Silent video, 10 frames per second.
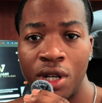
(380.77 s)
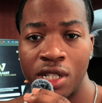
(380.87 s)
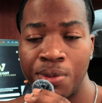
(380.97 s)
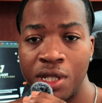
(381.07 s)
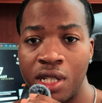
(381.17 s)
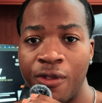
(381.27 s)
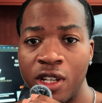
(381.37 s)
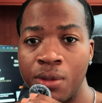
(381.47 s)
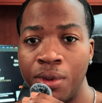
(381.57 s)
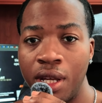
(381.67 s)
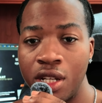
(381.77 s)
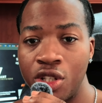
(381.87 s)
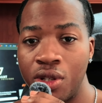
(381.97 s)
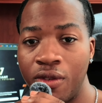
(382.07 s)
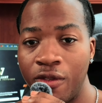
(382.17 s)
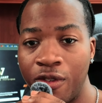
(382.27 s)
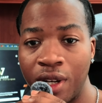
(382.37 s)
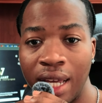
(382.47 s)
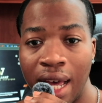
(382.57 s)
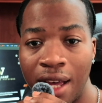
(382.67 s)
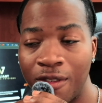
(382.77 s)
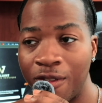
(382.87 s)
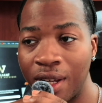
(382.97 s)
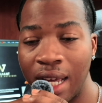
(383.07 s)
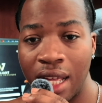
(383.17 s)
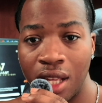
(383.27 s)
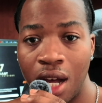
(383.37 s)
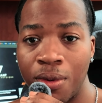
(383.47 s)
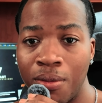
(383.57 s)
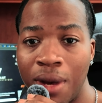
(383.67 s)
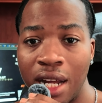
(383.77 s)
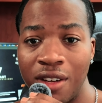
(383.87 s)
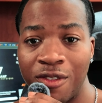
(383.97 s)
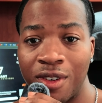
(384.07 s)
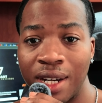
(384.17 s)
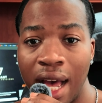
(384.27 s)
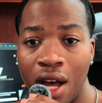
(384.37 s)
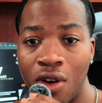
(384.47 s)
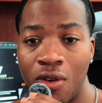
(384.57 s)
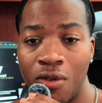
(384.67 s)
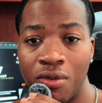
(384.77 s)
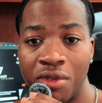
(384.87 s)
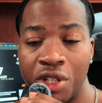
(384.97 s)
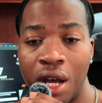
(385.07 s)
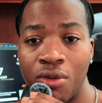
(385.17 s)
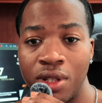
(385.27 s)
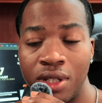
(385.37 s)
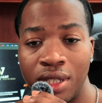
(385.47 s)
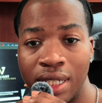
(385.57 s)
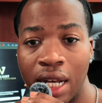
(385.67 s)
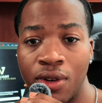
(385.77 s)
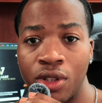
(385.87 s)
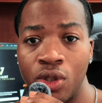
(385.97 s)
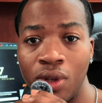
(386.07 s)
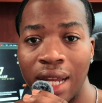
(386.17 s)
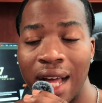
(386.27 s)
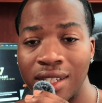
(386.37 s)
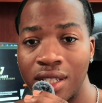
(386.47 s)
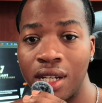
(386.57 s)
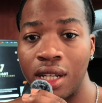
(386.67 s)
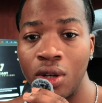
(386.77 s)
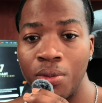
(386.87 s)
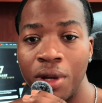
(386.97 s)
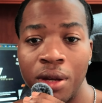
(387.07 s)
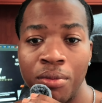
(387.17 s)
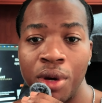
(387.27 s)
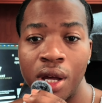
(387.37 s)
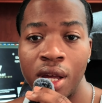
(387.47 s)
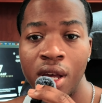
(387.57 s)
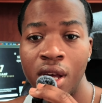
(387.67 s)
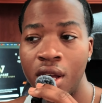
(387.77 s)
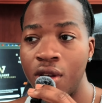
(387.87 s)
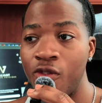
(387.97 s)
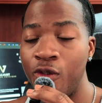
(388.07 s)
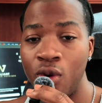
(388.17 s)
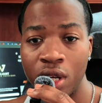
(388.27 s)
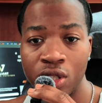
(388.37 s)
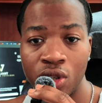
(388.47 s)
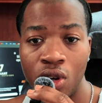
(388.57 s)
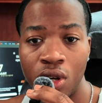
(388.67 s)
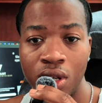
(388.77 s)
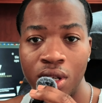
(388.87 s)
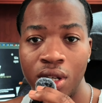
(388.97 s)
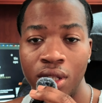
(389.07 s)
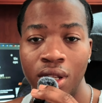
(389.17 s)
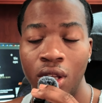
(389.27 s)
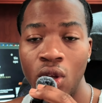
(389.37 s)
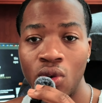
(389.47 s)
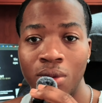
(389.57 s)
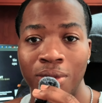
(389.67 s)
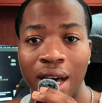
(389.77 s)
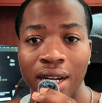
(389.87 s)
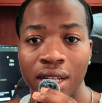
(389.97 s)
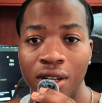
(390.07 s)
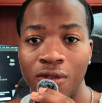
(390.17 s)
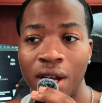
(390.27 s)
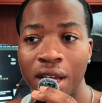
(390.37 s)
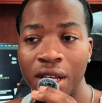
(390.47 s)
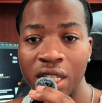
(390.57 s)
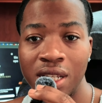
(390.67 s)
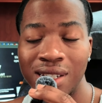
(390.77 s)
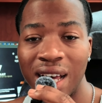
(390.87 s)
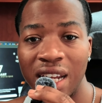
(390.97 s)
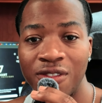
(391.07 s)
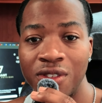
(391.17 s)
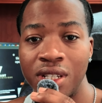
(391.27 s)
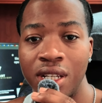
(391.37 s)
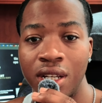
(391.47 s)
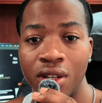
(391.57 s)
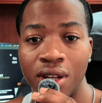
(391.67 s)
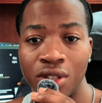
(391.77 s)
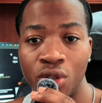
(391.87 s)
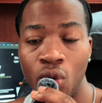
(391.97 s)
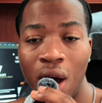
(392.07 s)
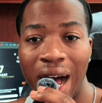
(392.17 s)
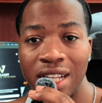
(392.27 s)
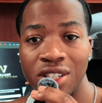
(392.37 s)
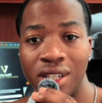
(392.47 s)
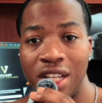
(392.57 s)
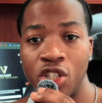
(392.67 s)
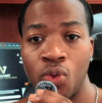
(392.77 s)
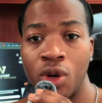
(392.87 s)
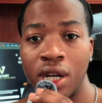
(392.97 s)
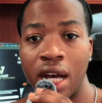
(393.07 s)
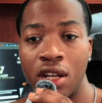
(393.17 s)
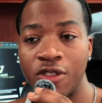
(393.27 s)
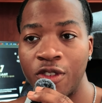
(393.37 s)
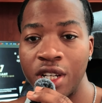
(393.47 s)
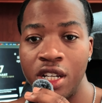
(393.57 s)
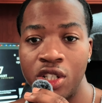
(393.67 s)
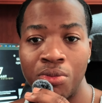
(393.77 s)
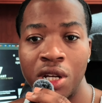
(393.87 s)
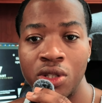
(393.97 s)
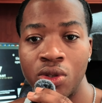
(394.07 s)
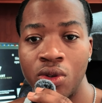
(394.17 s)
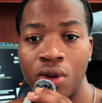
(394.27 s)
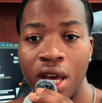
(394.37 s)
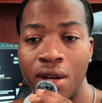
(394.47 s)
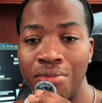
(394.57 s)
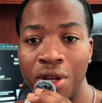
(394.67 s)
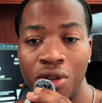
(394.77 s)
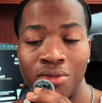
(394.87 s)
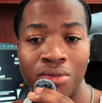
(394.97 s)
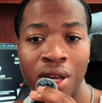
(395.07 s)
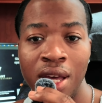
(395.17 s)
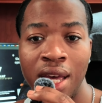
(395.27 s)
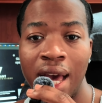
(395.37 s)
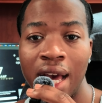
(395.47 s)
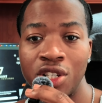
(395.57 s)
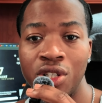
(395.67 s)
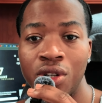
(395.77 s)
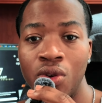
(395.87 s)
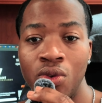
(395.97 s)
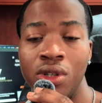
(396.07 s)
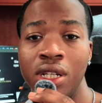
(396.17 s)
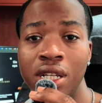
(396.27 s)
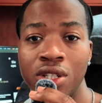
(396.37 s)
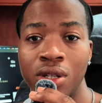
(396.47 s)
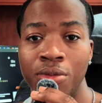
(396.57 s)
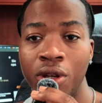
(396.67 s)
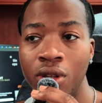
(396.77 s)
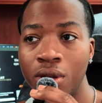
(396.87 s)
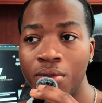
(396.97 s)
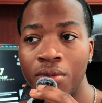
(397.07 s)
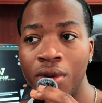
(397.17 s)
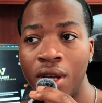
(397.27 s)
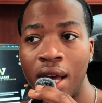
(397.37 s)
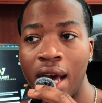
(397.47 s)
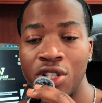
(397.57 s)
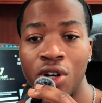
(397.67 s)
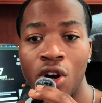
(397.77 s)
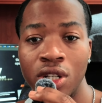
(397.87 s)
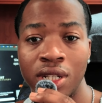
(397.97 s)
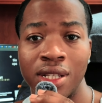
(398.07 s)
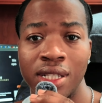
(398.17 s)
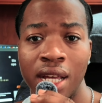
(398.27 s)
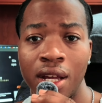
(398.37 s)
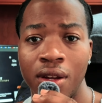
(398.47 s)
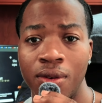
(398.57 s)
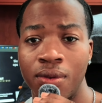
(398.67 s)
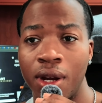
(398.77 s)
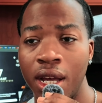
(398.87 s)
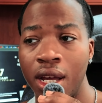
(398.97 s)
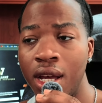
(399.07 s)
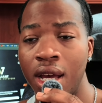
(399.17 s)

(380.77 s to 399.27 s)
up with a specific split forget forget the upper body for now. I would tell her to do lats in a little bit, but focus on the lower body, right? Design a physique. Do isolation workouts for each muscle and build them at your own leisure. Build them at your heart's content, right?